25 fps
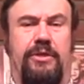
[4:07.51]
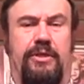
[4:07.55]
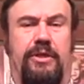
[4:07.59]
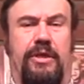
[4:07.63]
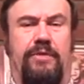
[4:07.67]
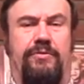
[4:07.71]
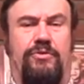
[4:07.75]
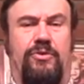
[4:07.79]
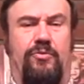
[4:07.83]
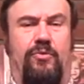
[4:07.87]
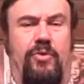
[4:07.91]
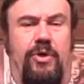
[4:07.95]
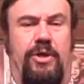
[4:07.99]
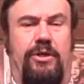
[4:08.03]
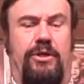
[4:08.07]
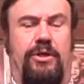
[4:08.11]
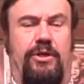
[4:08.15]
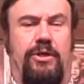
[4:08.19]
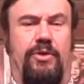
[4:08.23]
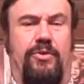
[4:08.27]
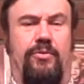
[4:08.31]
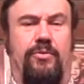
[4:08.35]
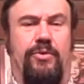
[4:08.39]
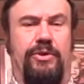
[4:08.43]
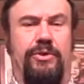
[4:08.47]
left and right
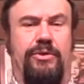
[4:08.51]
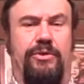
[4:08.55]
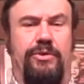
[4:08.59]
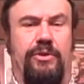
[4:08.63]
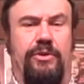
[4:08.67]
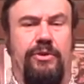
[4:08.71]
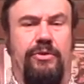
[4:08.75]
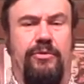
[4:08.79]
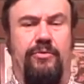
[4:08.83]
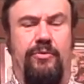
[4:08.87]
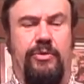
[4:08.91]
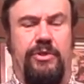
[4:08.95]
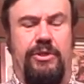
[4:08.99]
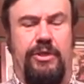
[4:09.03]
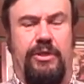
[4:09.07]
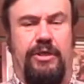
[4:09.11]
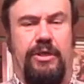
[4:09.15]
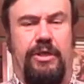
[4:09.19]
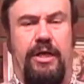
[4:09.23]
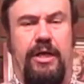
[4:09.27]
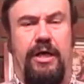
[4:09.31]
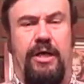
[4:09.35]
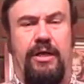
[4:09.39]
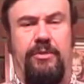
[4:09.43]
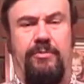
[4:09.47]
here with the
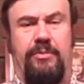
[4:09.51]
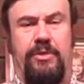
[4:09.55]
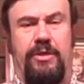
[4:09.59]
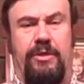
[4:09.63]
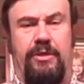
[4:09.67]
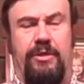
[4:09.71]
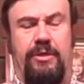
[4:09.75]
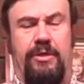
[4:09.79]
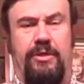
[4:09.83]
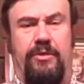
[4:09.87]
economy